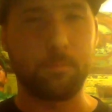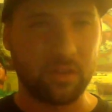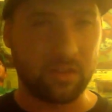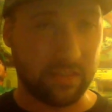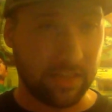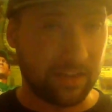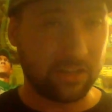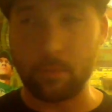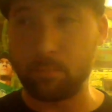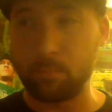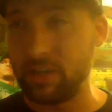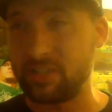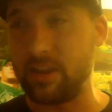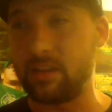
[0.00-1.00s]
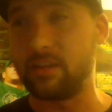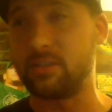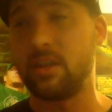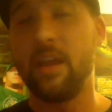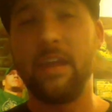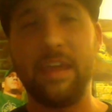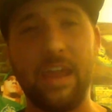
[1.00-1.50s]
didn't take place tonight because
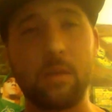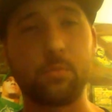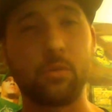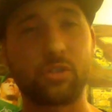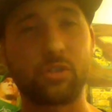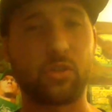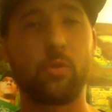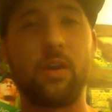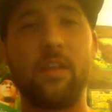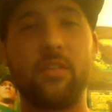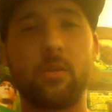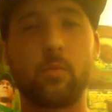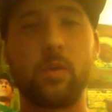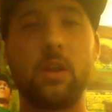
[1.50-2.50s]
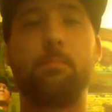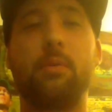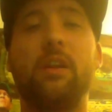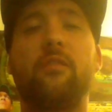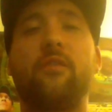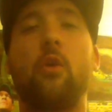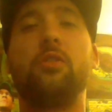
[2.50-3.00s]
Ambrose got thrown out of the arena, but
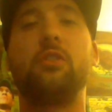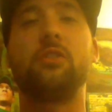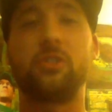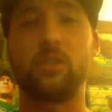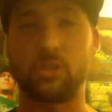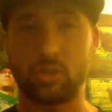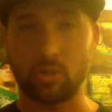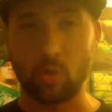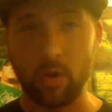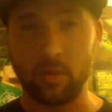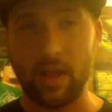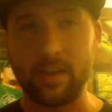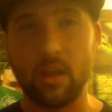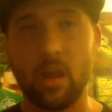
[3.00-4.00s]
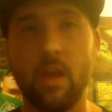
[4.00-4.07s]
it furthers the storyline.